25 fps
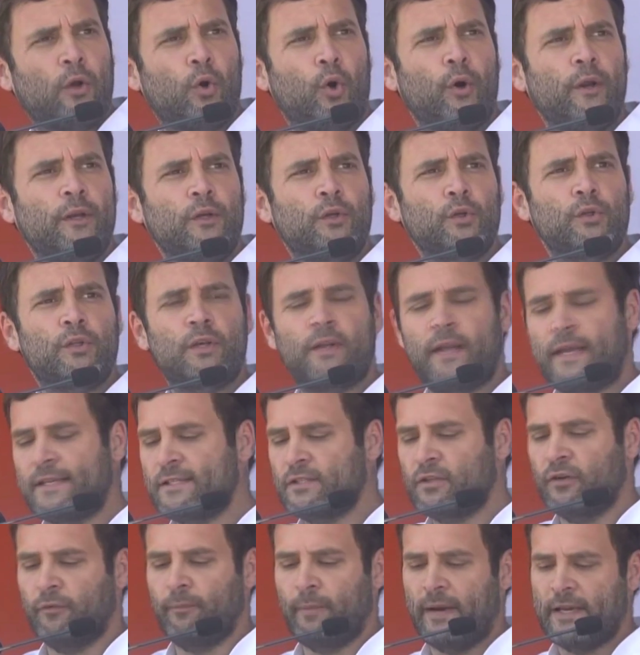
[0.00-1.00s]
I go into the
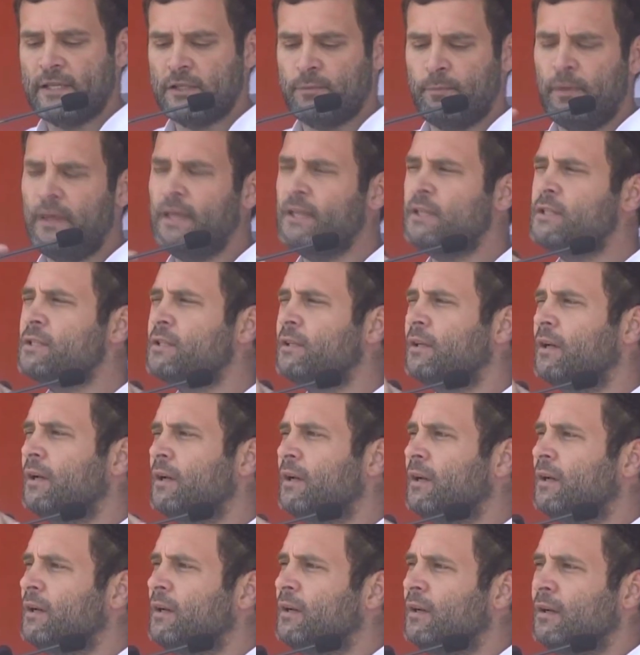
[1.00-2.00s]
rest of my speech,
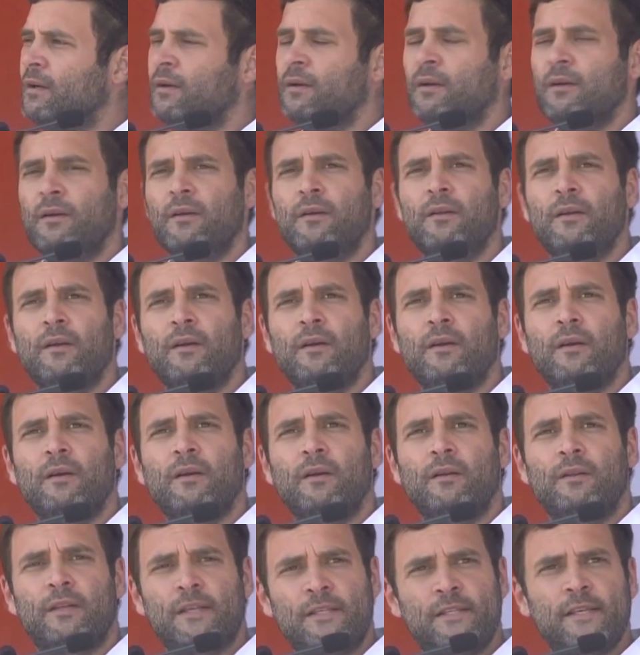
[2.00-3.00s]

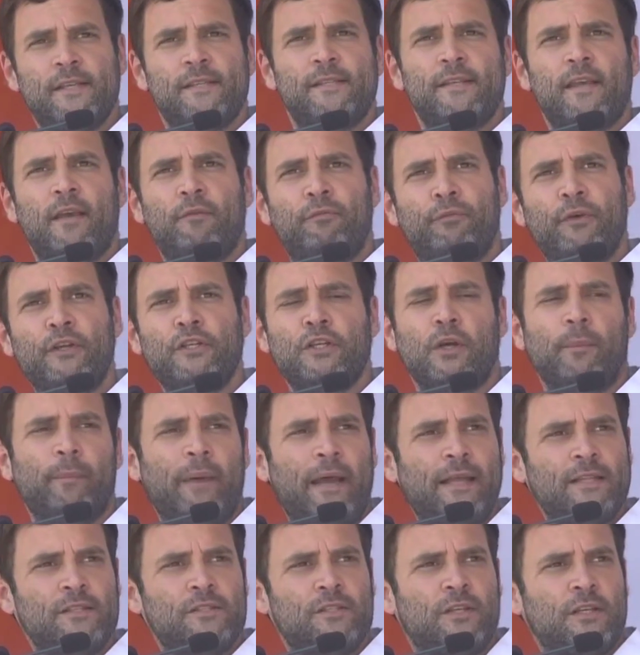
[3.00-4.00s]
this is a
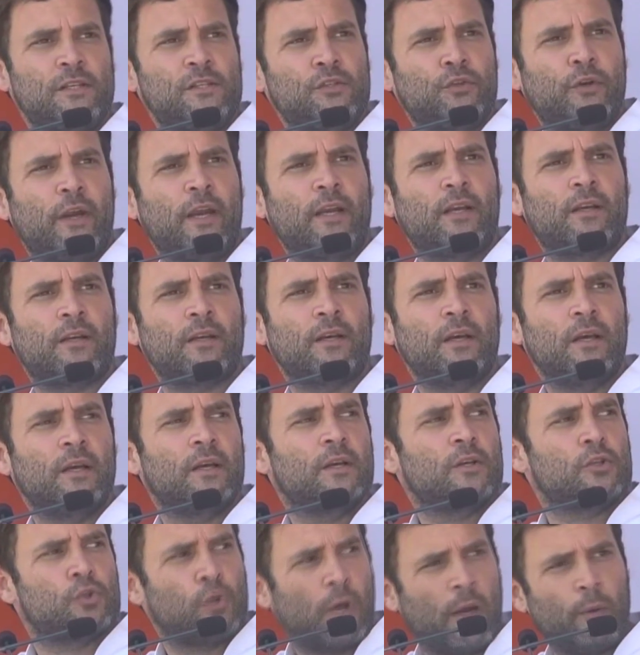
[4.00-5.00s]
fisherman's district,
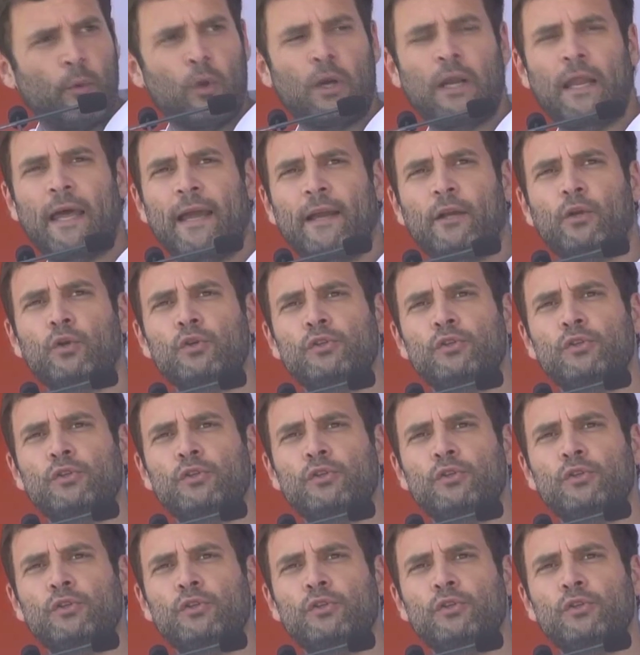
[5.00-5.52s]
so I would like